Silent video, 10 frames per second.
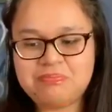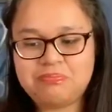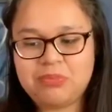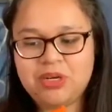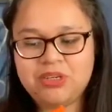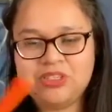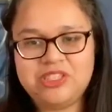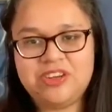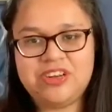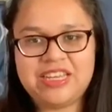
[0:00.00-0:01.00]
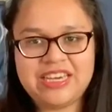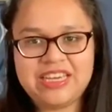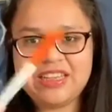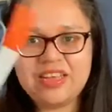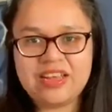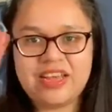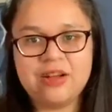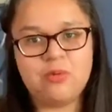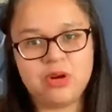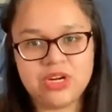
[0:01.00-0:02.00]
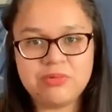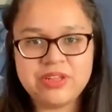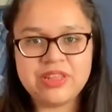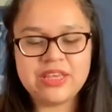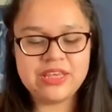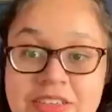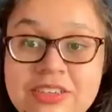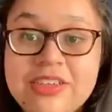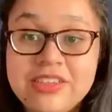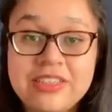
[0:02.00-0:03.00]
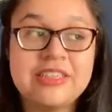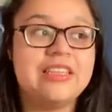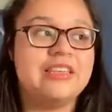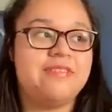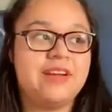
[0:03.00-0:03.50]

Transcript: markers that are light that kind of work with it. If I